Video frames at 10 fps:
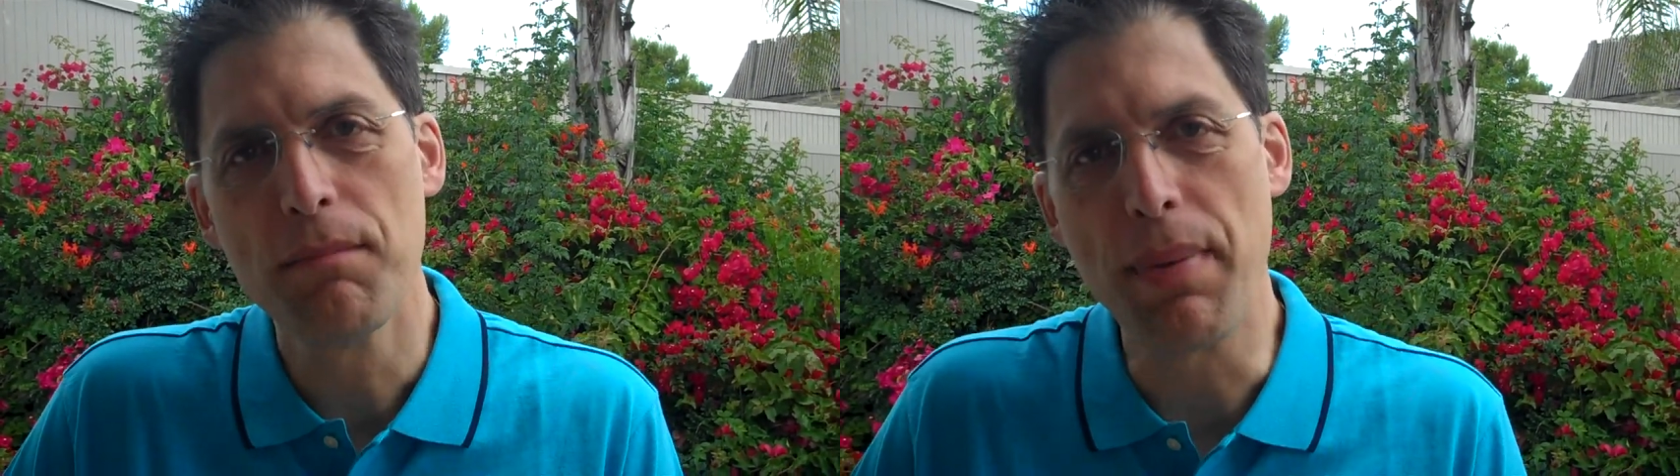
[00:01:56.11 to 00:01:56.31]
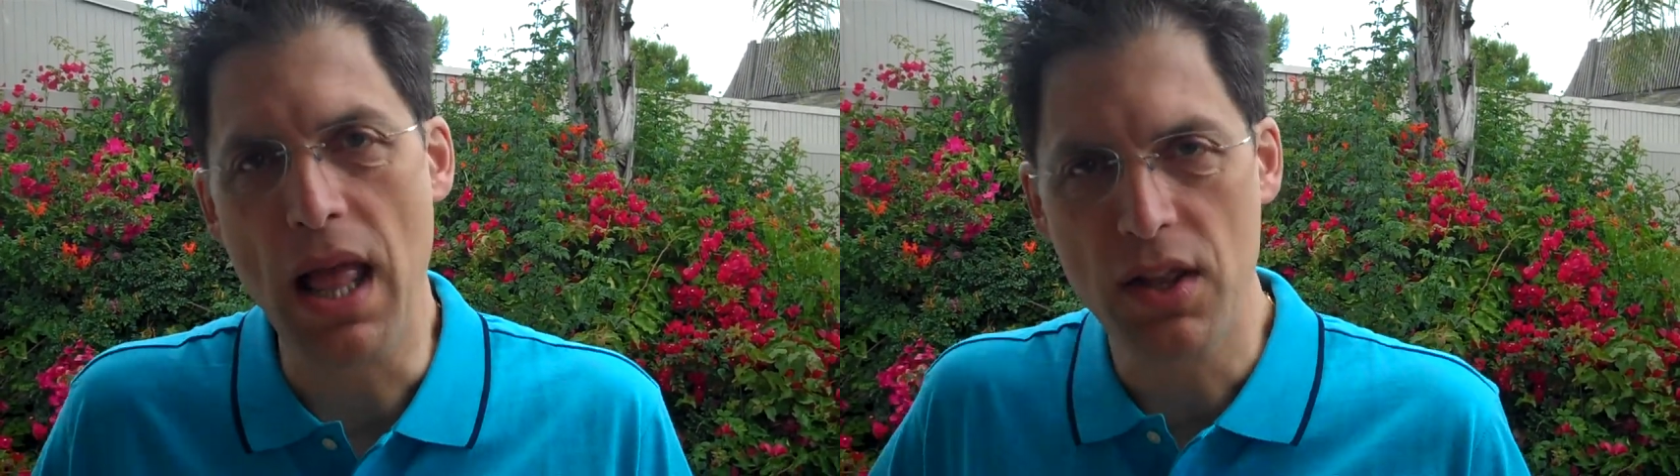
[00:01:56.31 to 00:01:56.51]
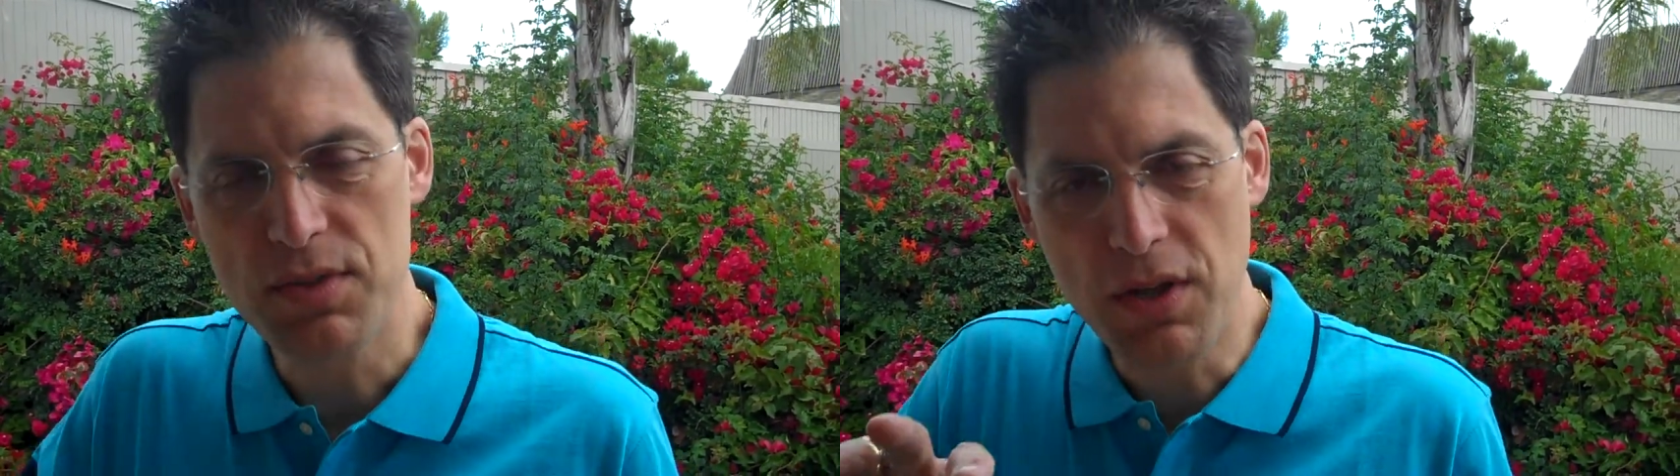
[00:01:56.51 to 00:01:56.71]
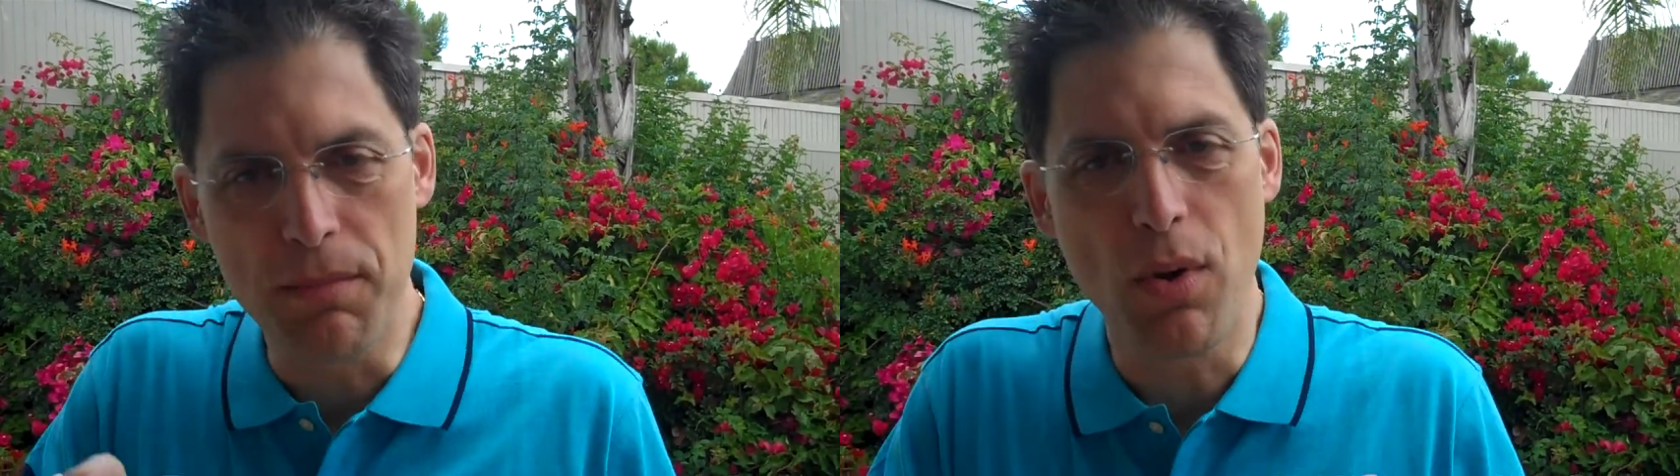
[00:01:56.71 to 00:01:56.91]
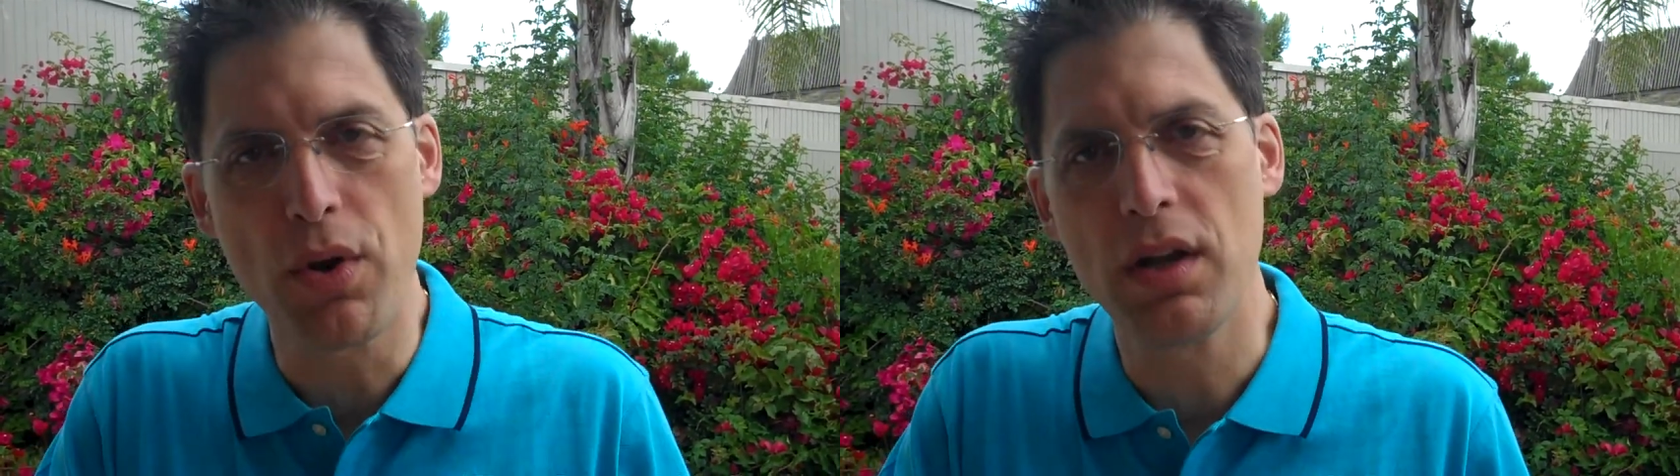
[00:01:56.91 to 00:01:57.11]
balanced
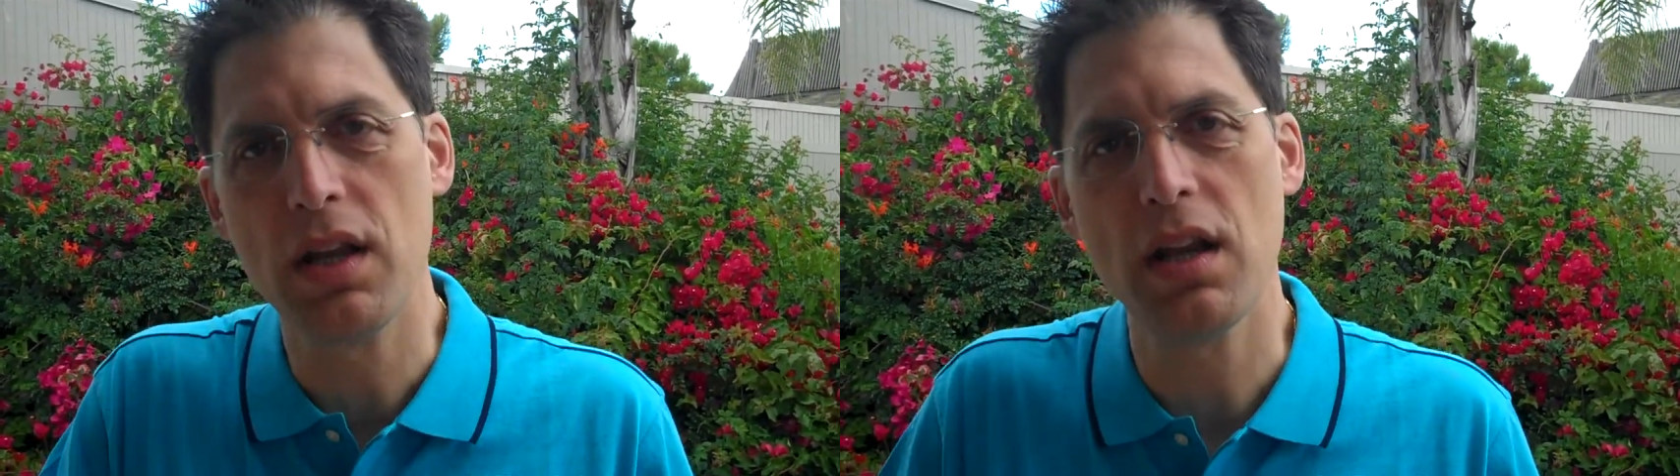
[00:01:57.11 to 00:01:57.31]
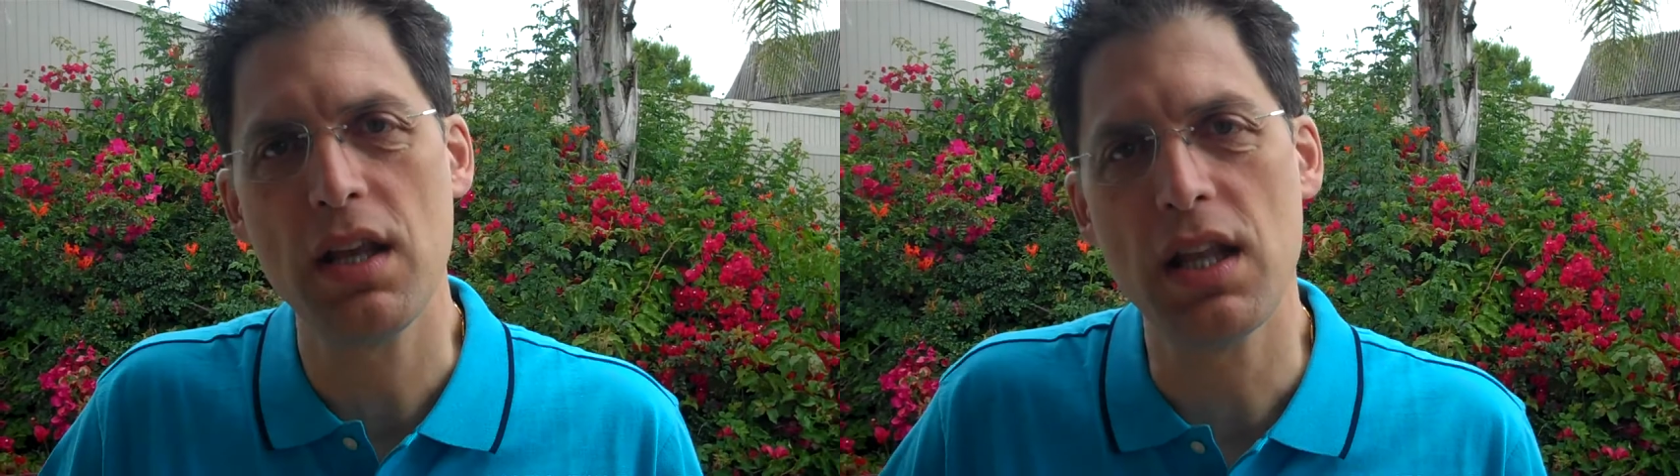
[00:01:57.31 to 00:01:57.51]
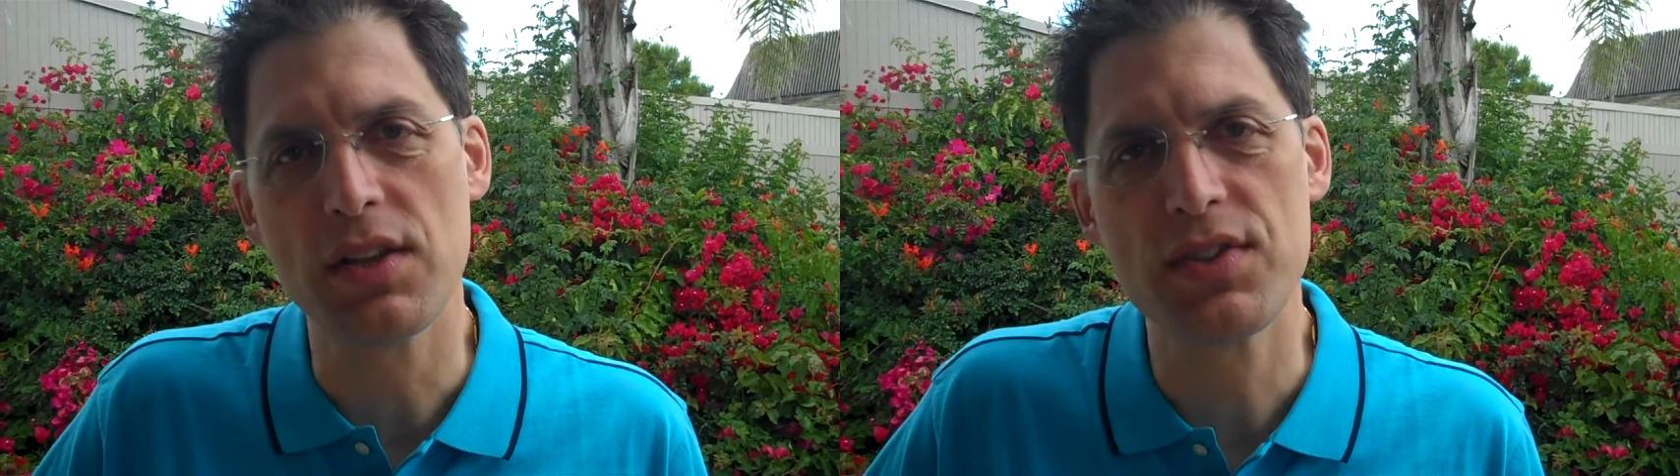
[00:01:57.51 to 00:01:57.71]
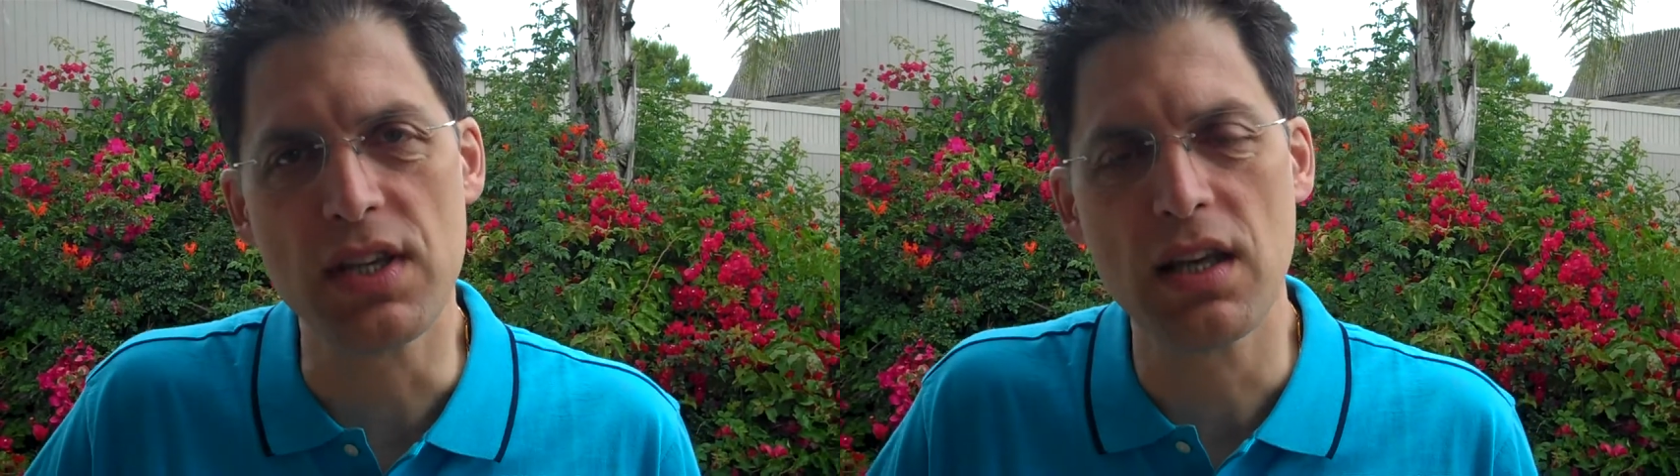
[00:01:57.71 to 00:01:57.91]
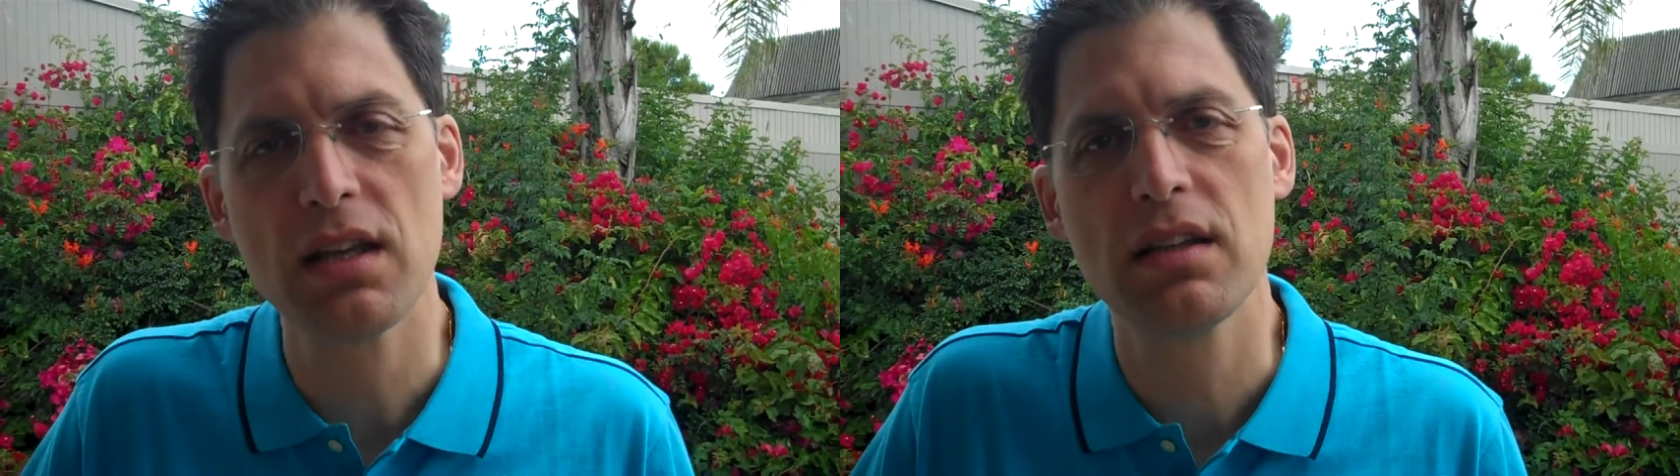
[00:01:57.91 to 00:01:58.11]
component in
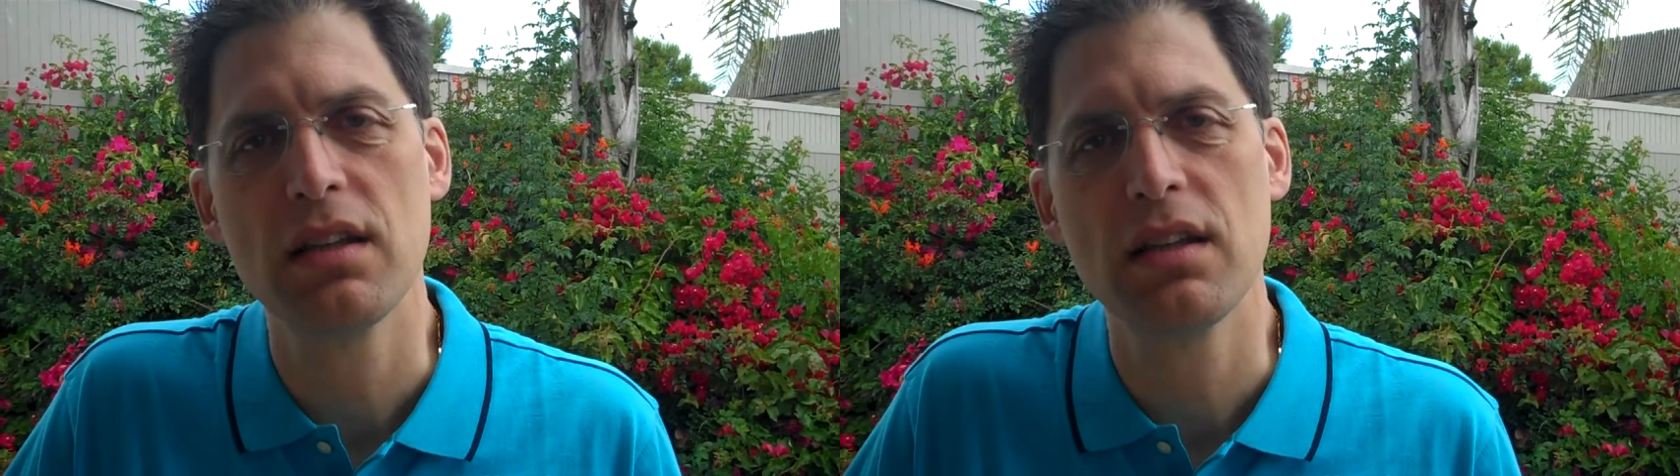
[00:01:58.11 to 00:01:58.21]
ASEA.